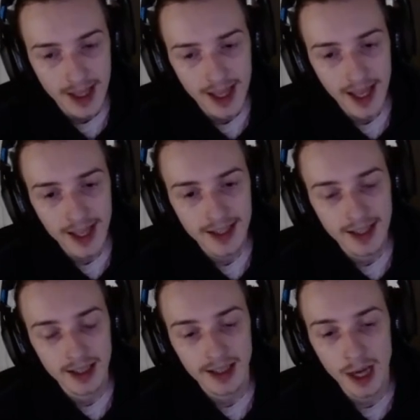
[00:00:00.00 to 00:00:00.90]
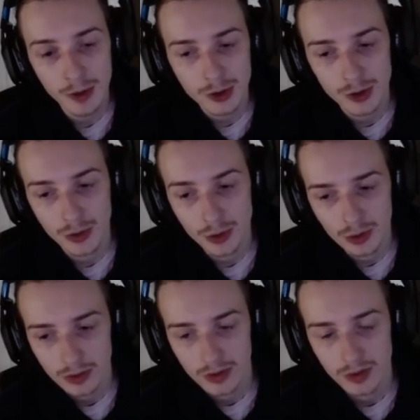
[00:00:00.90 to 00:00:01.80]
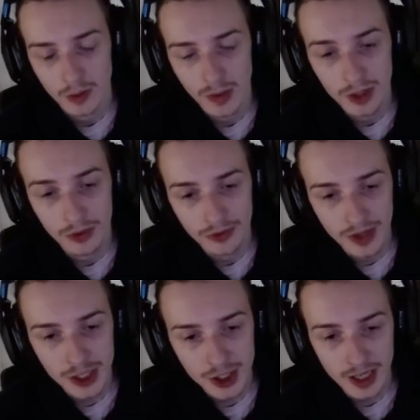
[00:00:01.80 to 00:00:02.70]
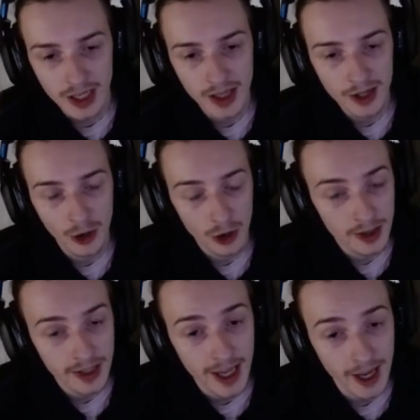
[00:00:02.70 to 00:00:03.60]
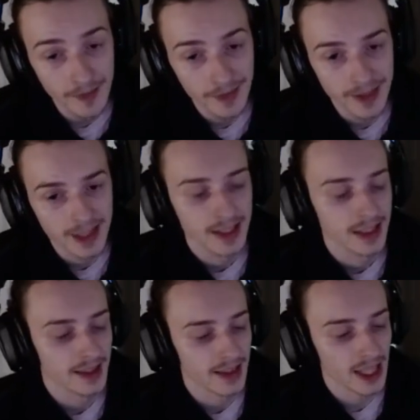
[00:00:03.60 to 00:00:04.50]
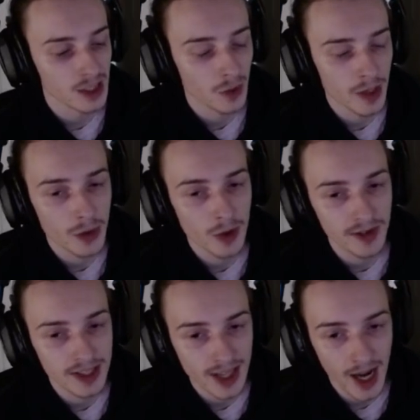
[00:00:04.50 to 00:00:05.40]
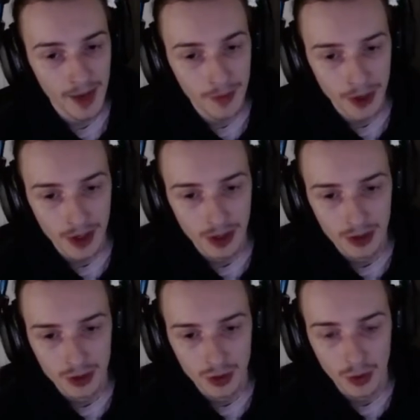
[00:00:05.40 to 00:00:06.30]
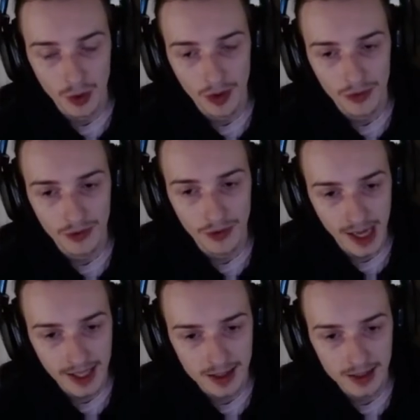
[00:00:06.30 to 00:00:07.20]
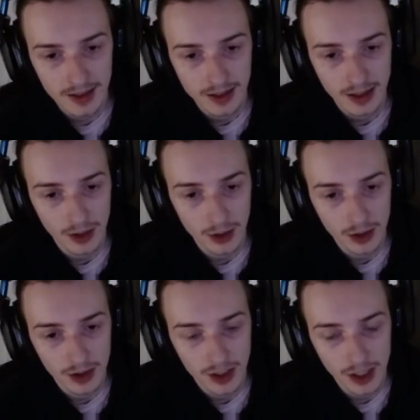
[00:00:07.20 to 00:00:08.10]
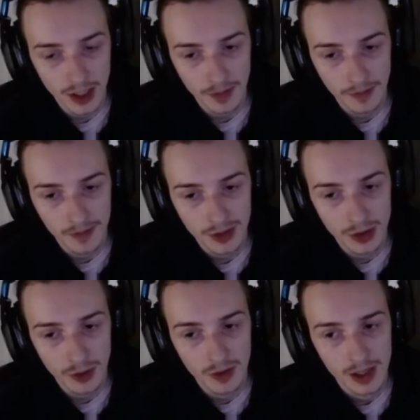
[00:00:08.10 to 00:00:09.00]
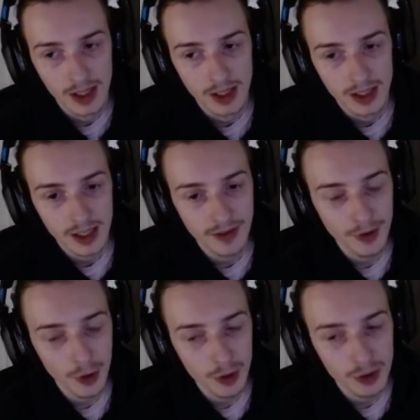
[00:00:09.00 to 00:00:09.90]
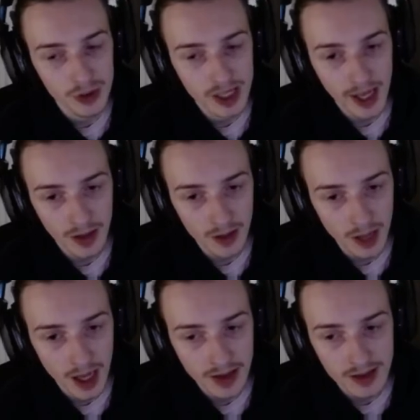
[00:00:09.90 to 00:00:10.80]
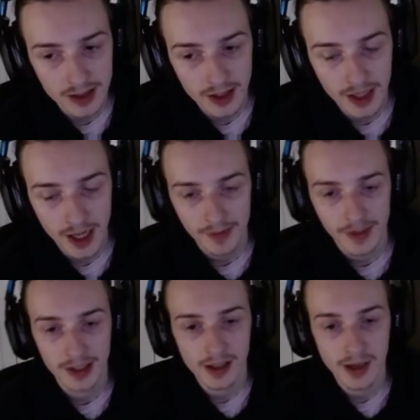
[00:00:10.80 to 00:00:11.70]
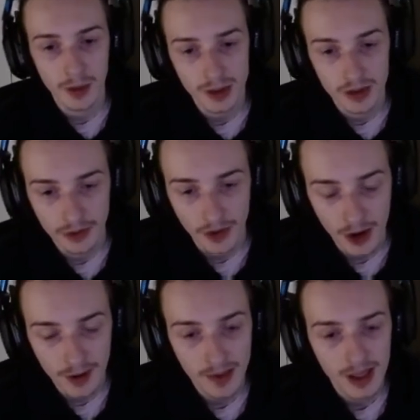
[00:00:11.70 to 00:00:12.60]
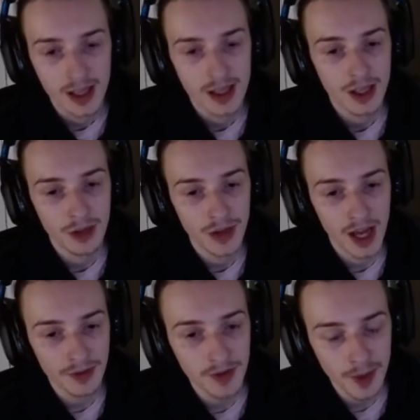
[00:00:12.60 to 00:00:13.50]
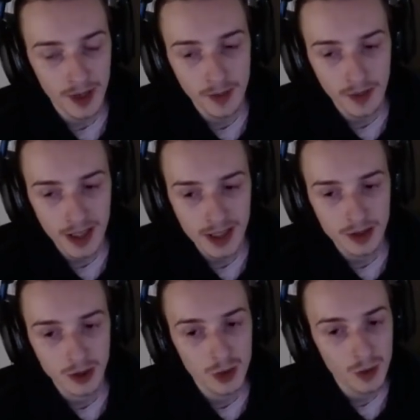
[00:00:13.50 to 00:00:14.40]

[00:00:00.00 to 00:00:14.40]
And it allows you, when you finish it in the early game, that's when you have a timer to fight. So even though you scale a lot as Lillia, and Lillia wants to farm, if you have Demonic Embrace, you